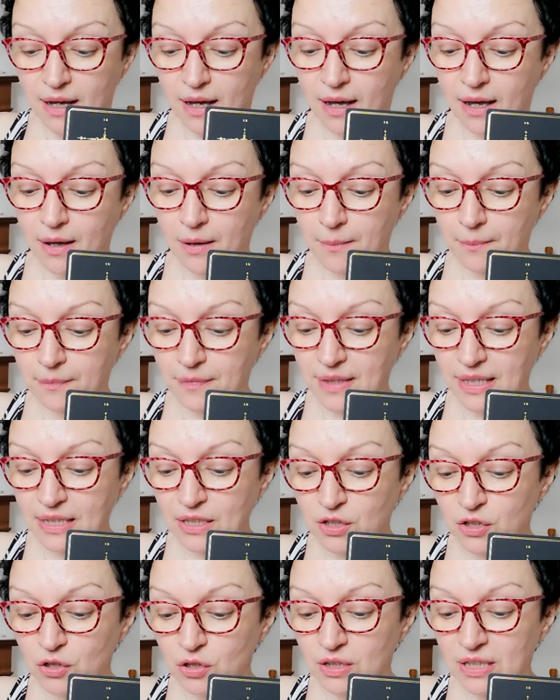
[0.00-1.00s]
Um, they,
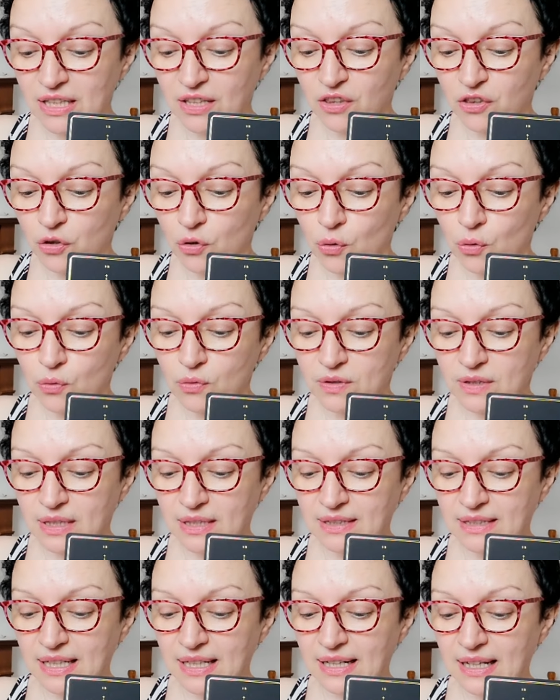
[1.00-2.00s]
they thought
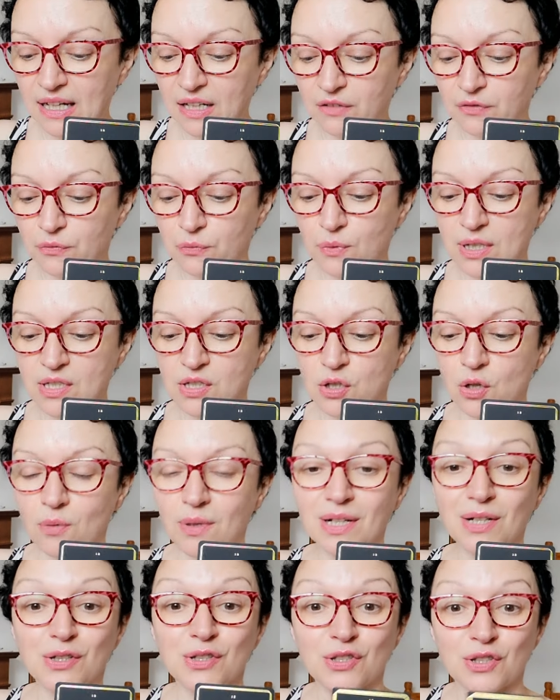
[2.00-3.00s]
their life was
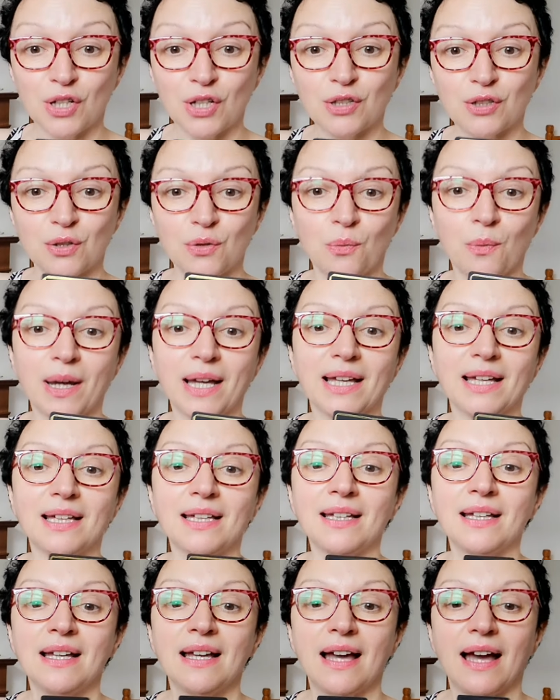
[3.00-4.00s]
going a certain
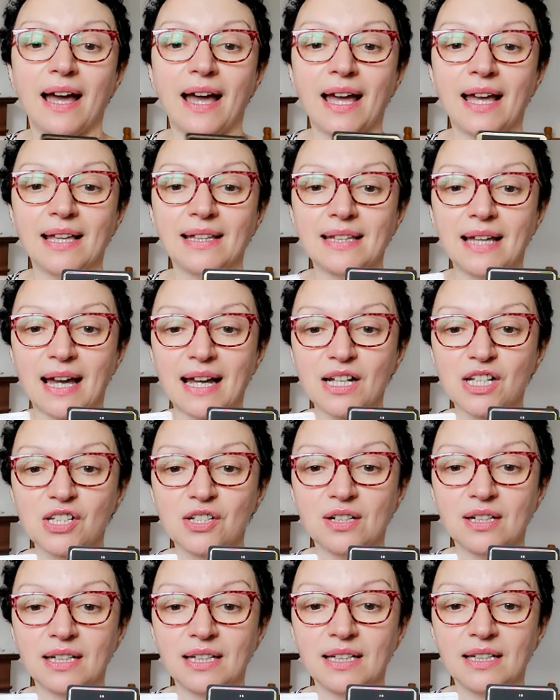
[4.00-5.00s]
way and
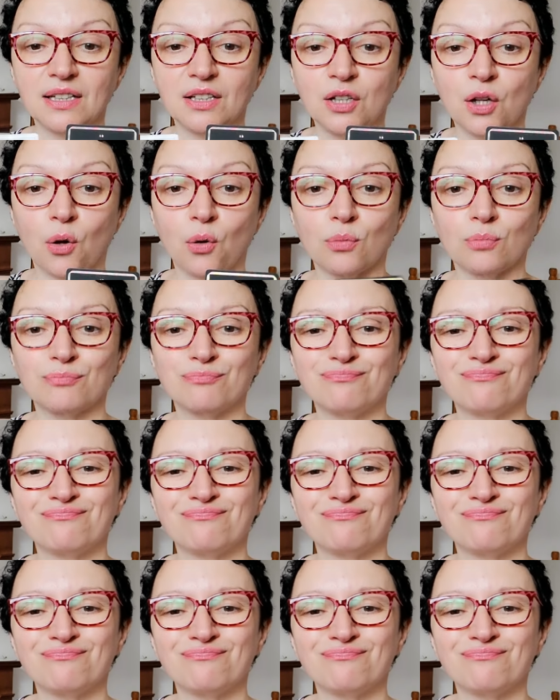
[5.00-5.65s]
actually, no,